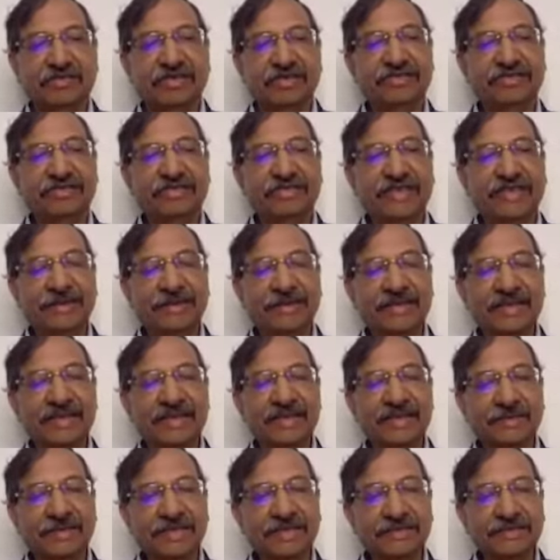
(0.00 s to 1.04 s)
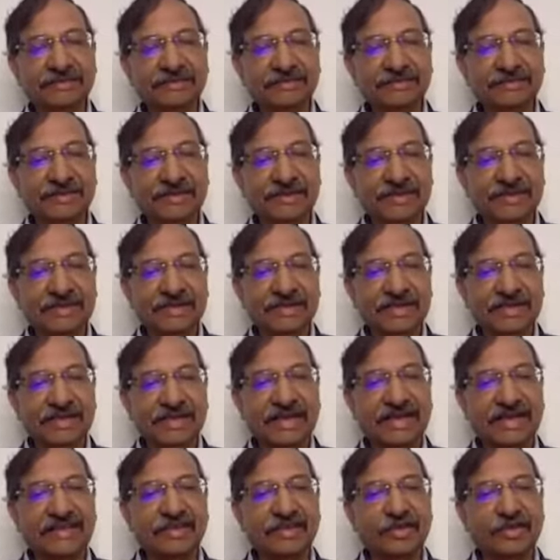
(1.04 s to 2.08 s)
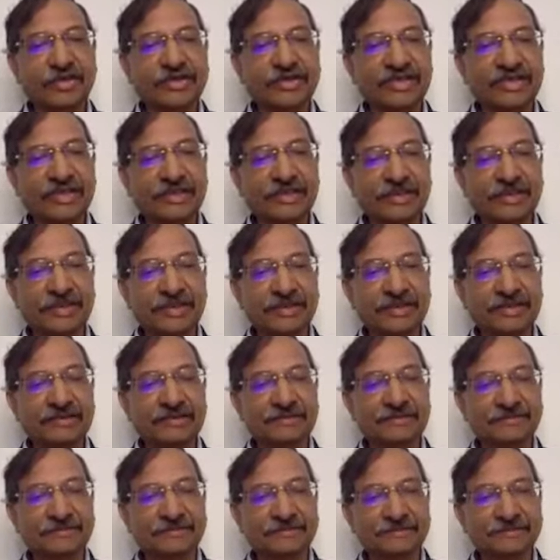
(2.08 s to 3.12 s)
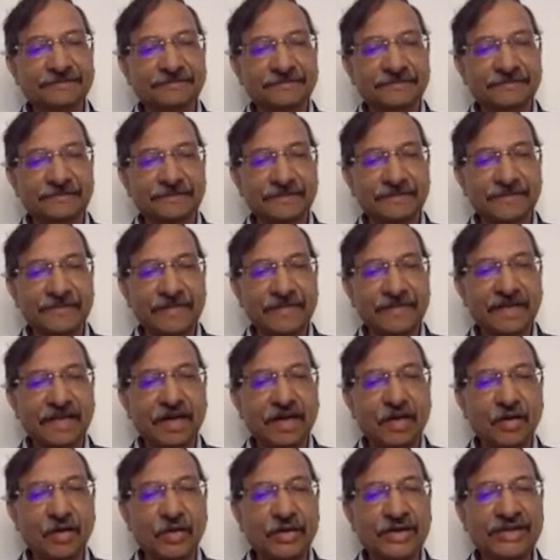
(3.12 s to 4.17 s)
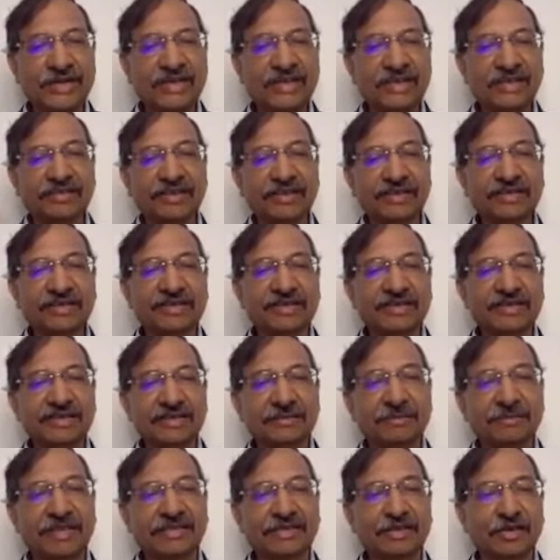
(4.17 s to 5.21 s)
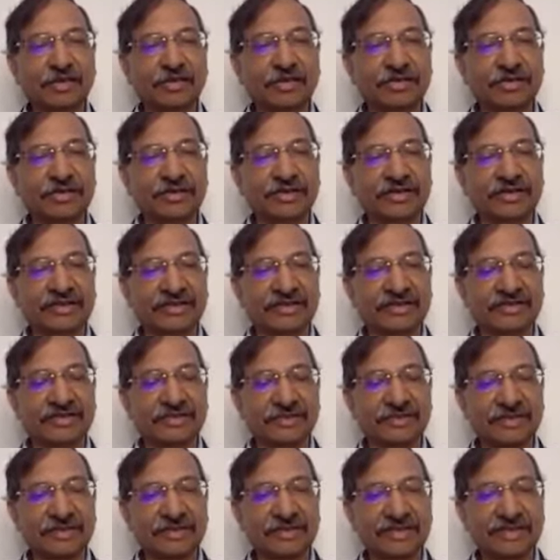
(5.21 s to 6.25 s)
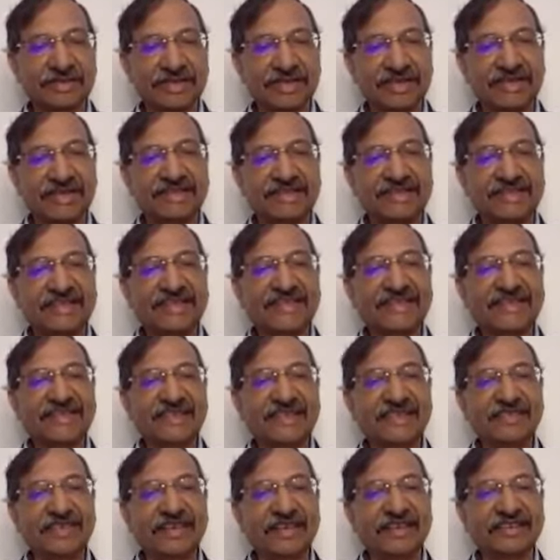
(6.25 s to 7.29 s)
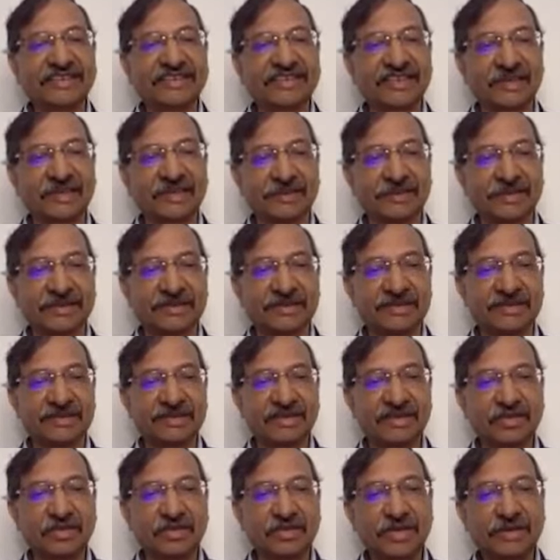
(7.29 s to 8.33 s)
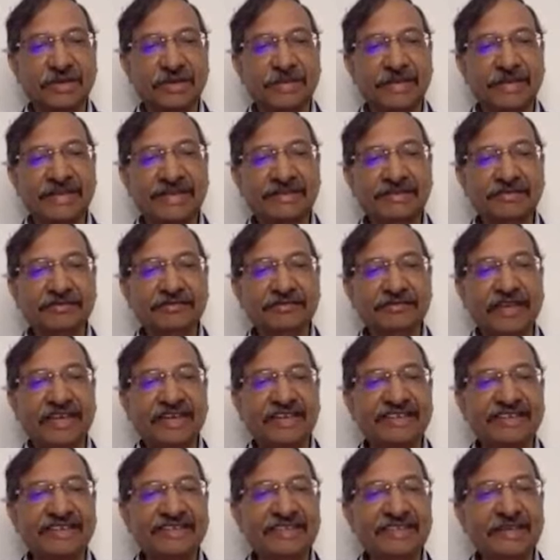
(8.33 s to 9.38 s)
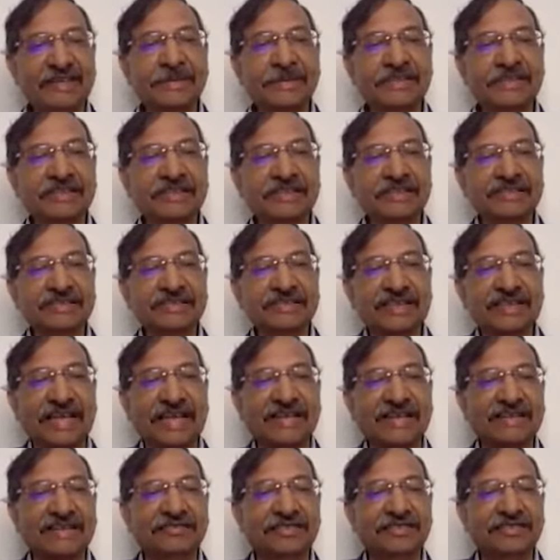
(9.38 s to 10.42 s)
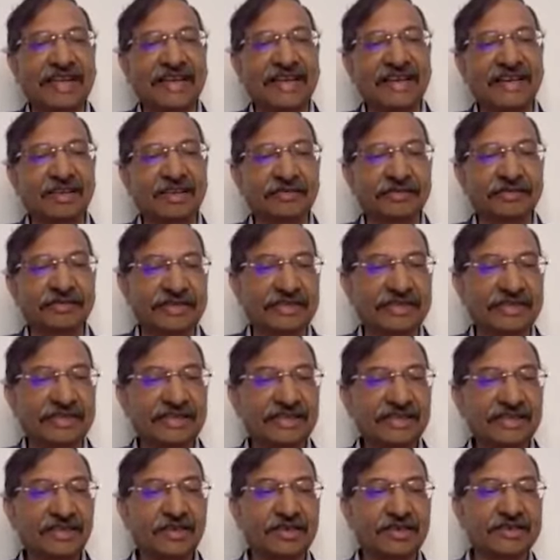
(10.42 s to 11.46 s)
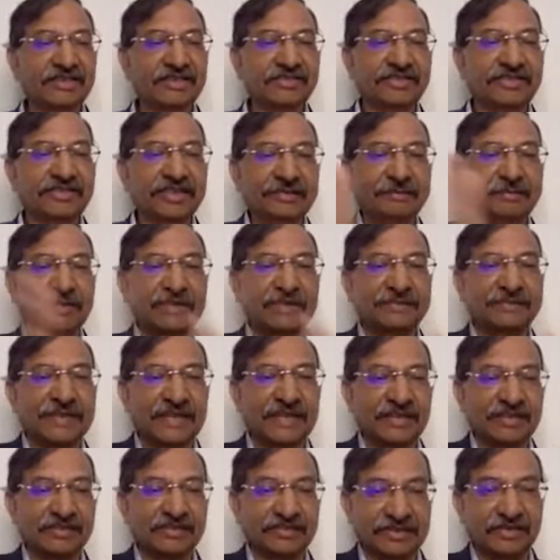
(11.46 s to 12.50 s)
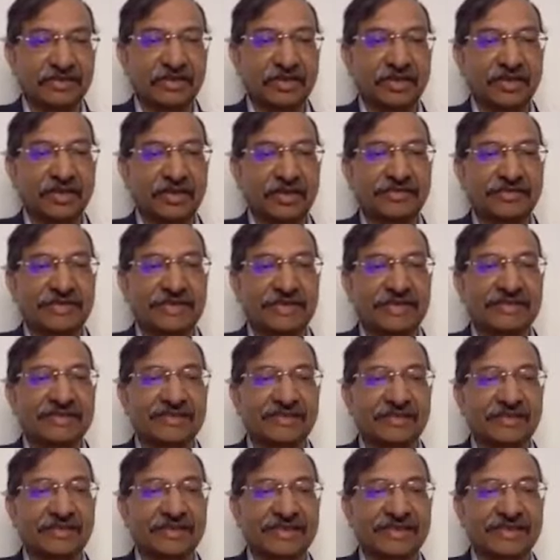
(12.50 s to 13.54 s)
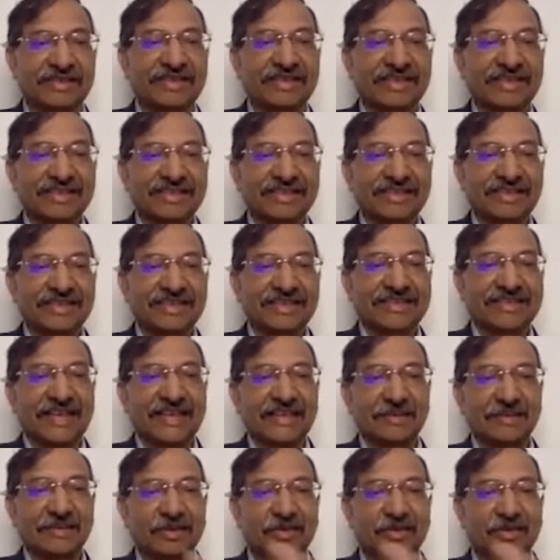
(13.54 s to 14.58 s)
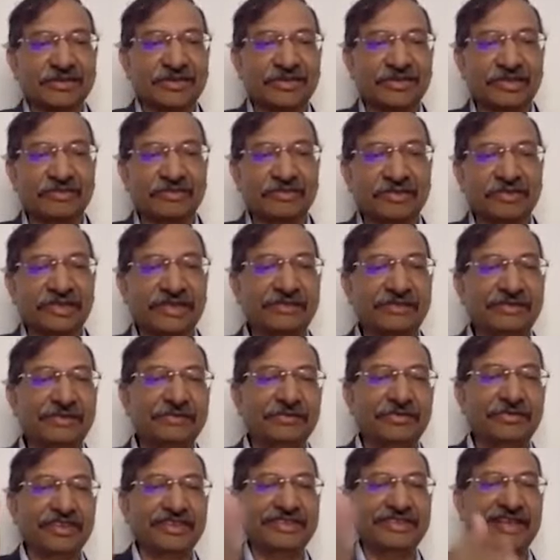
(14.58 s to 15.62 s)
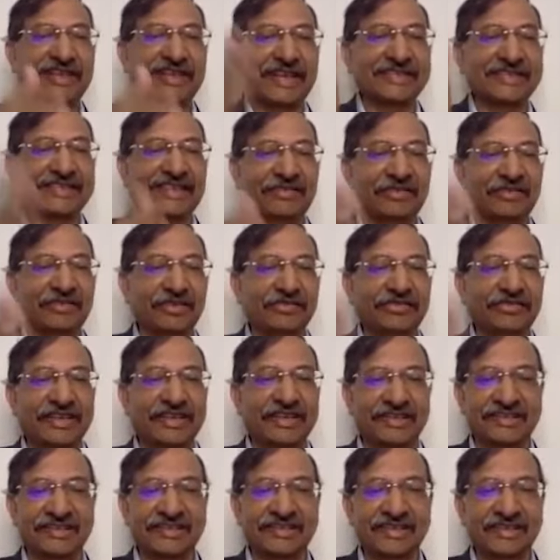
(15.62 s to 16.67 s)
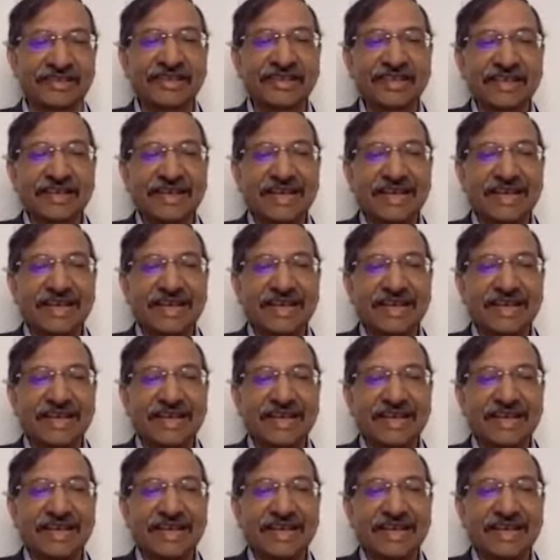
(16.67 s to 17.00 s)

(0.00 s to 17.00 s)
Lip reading: Fifth capital is my execution capital. How do I deliver my solution to the customer? And sixth is the financial capital. So I bring finance capital as last fag end of it, not the first part of it. So a lot of things today, the startup ecosystem, we are first asking for finance.